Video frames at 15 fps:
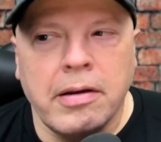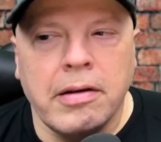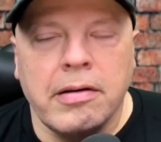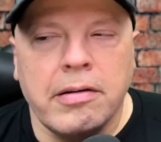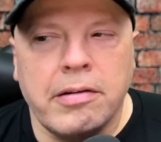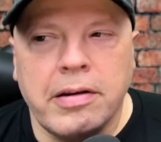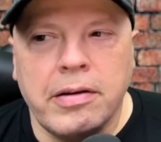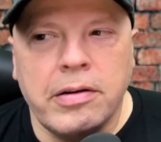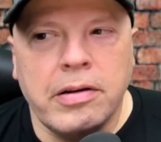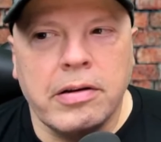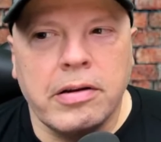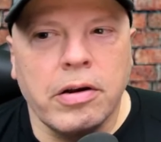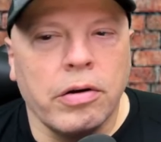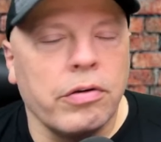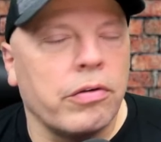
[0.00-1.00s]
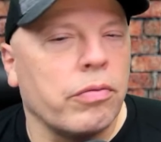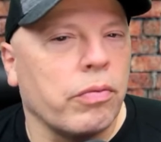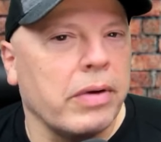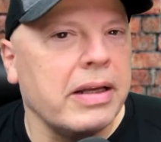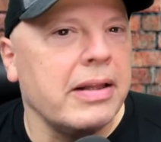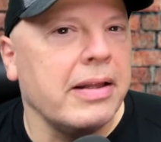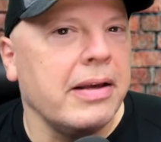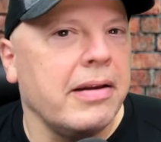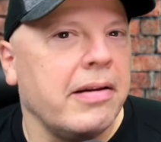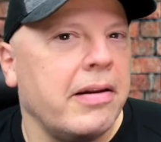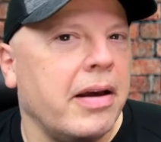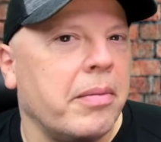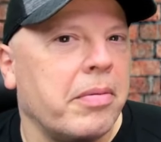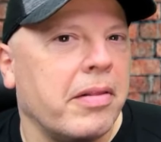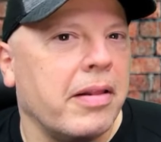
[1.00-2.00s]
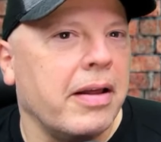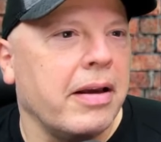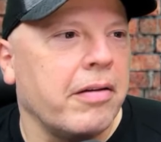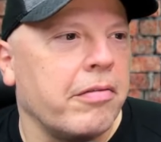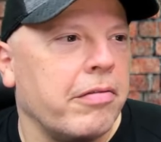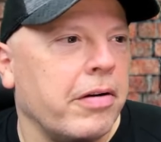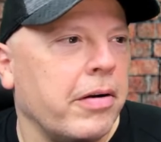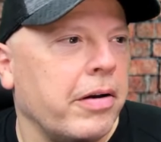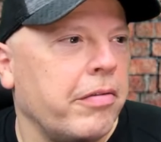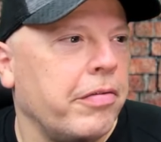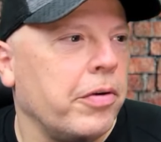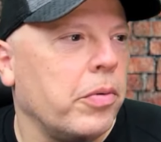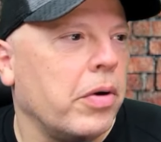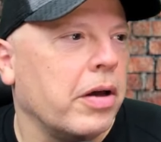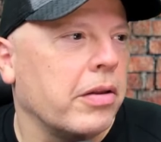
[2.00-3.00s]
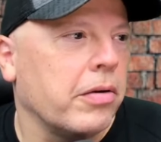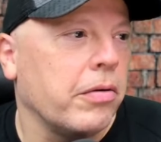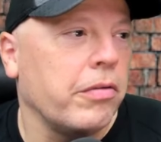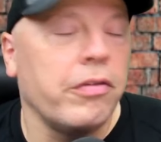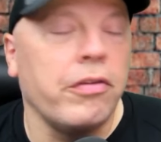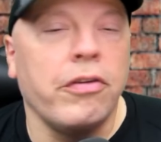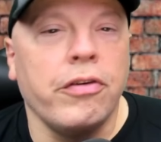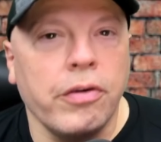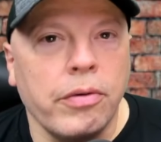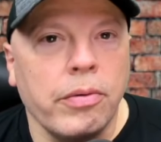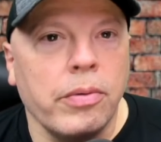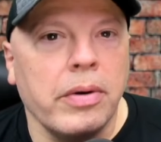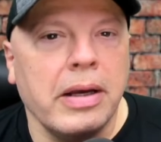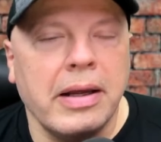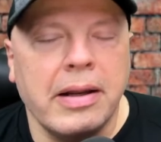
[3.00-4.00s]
she goes really in depth like very few others do,